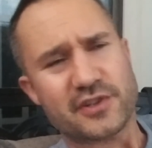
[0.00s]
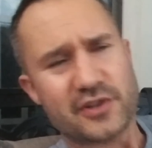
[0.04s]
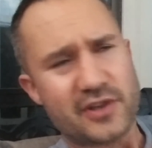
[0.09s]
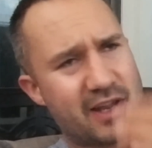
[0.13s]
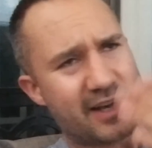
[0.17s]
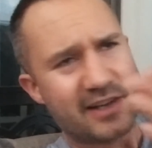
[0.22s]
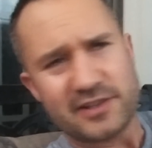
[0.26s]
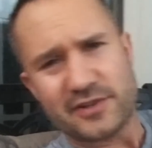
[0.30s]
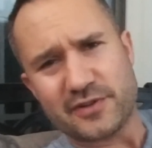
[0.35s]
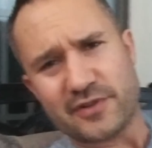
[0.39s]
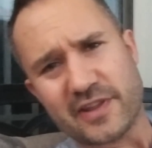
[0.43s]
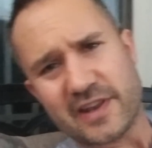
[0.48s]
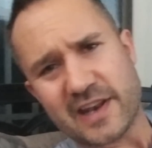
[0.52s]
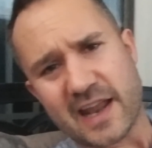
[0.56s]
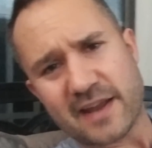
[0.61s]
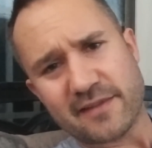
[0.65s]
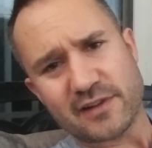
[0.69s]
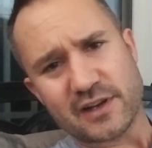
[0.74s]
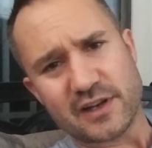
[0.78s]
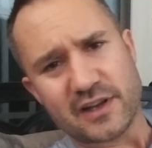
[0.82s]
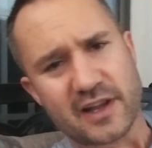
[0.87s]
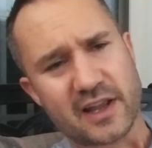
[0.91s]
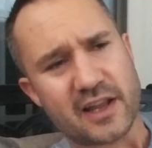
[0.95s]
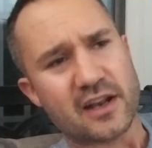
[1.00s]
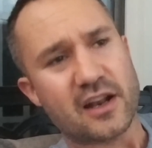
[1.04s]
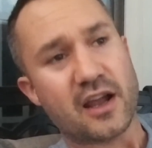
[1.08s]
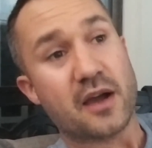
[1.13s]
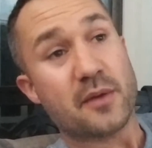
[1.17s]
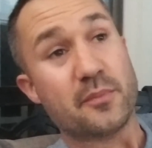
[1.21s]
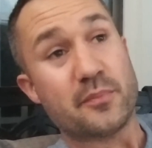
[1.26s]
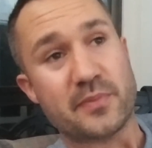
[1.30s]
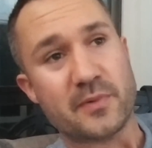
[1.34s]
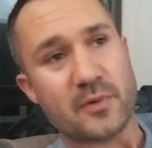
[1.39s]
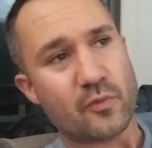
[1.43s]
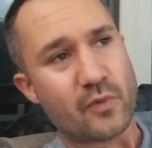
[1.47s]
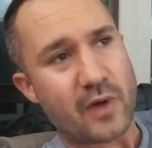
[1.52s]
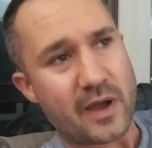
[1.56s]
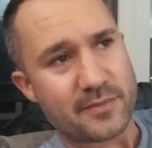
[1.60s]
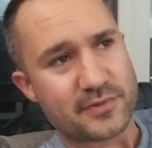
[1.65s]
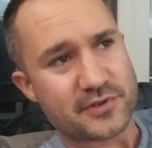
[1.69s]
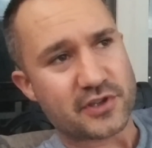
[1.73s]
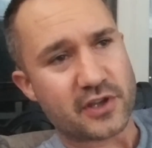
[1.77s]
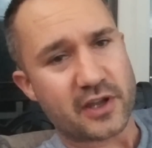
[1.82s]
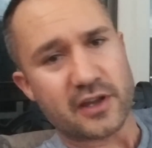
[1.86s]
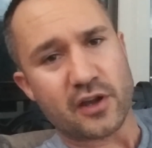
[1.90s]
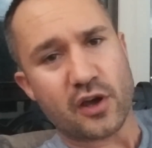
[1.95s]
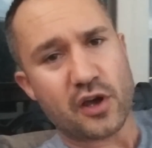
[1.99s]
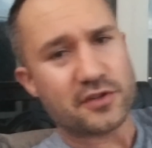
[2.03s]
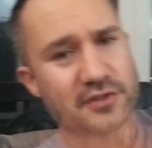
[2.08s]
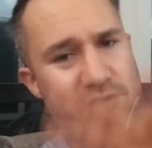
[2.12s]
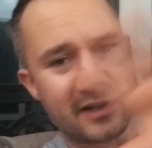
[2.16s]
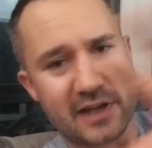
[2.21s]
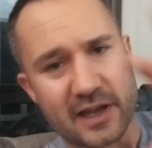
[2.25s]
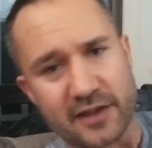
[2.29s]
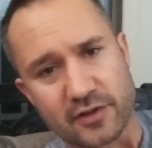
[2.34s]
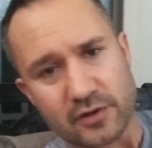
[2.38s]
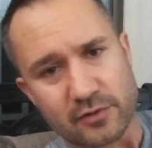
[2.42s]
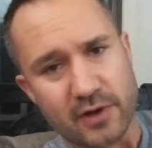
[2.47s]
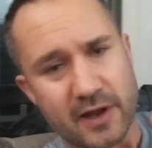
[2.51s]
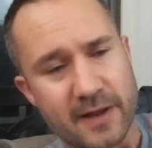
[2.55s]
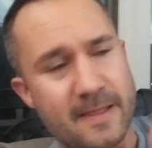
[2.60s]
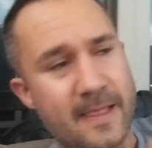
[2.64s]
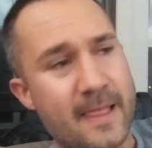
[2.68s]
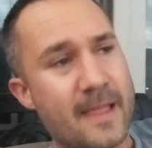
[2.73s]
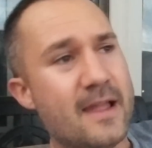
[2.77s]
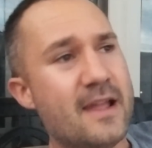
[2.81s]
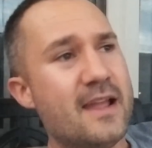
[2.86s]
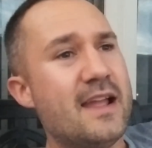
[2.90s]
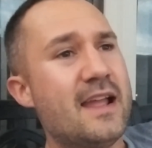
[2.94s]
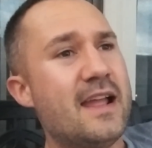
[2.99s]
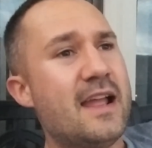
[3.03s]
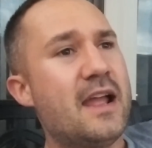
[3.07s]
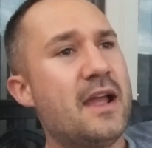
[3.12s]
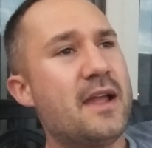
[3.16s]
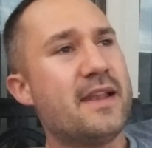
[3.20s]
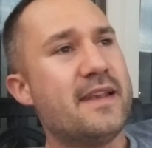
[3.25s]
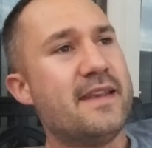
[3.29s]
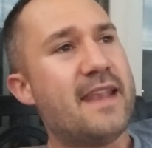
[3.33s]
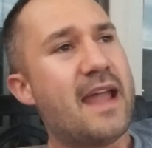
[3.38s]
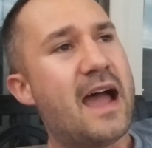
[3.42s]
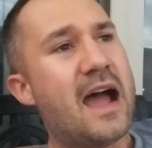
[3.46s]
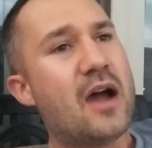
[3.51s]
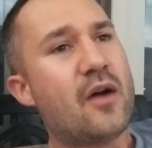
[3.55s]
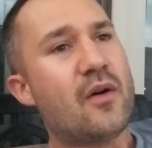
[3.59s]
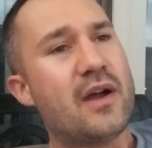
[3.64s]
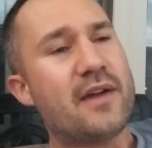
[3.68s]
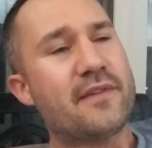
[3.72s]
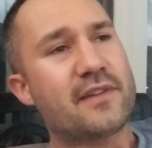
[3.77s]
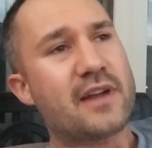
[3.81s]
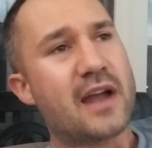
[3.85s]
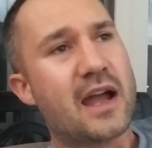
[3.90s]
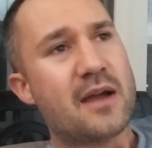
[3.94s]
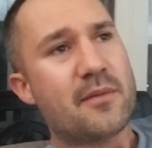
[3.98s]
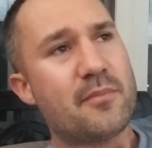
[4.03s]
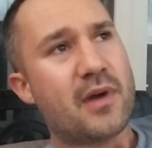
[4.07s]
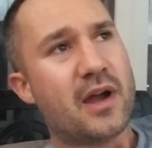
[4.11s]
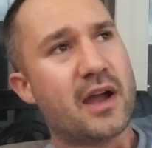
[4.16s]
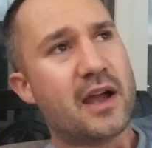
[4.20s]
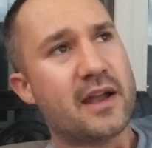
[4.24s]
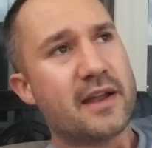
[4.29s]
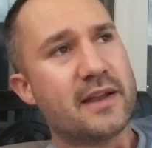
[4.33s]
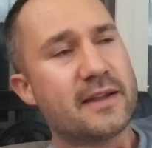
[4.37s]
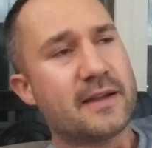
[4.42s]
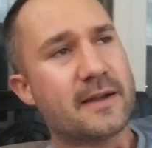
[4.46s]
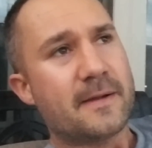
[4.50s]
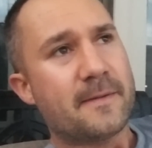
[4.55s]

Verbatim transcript: You got to do that every and, uh, website altogether, right? Now I've got my